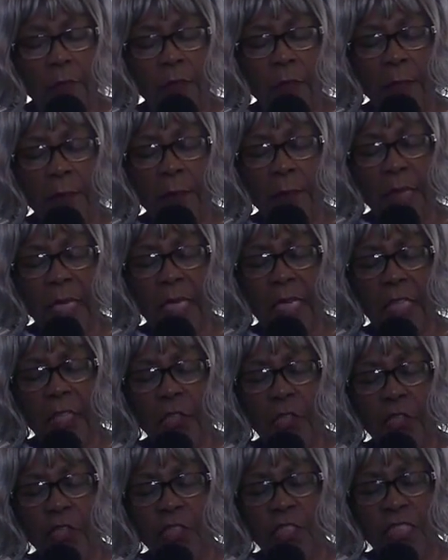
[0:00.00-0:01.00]
The
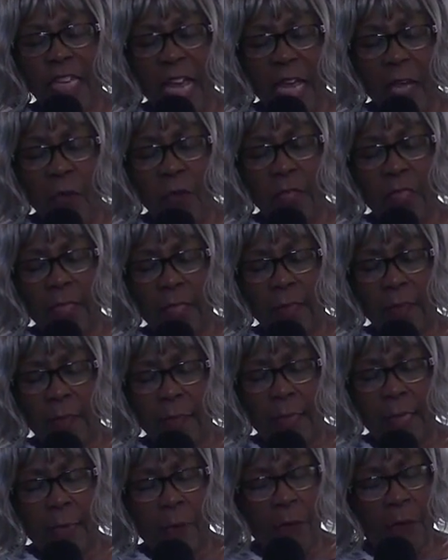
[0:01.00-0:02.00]
men
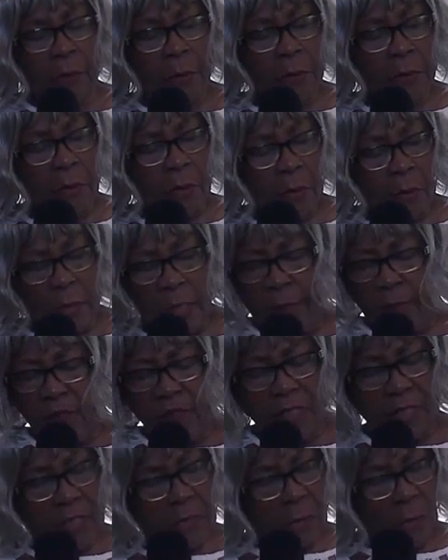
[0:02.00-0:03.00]
shouting, and I want to put an
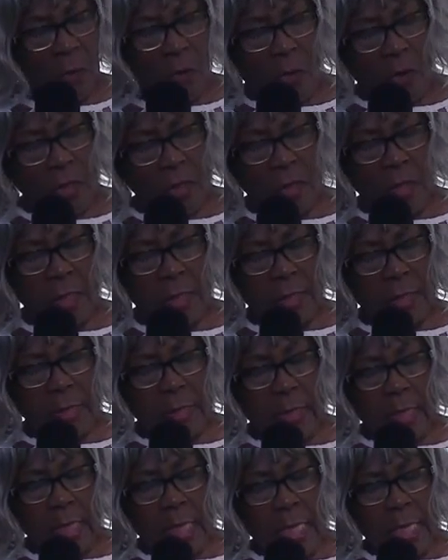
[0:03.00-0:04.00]
emphasis on all of this,
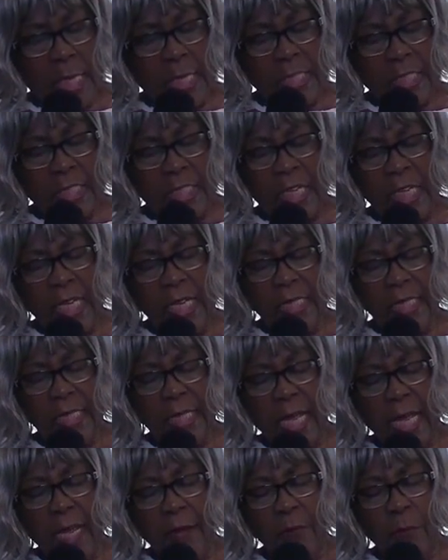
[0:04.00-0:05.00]
did
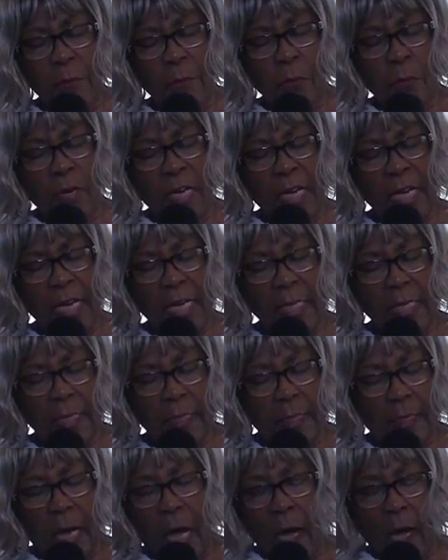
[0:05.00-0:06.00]
not
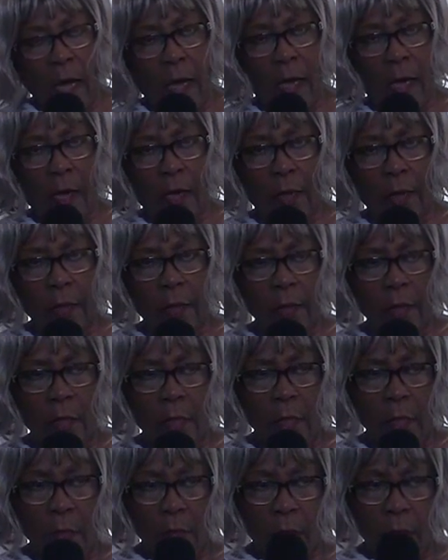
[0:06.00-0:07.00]
bring God
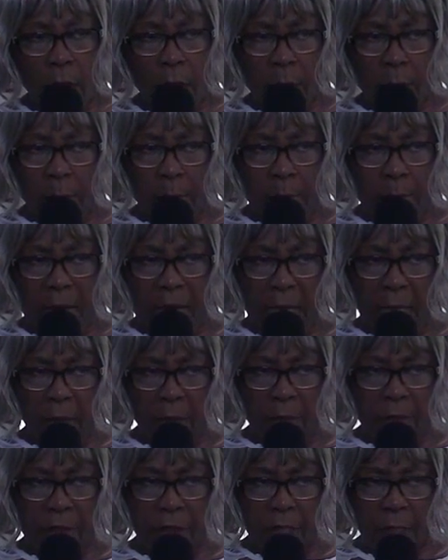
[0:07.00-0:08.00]
to the
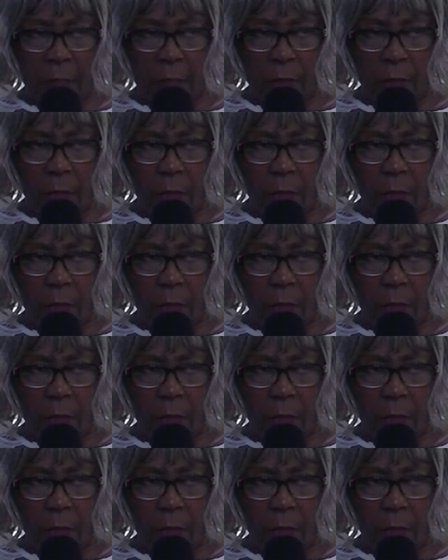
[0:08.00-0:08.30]
battlefield.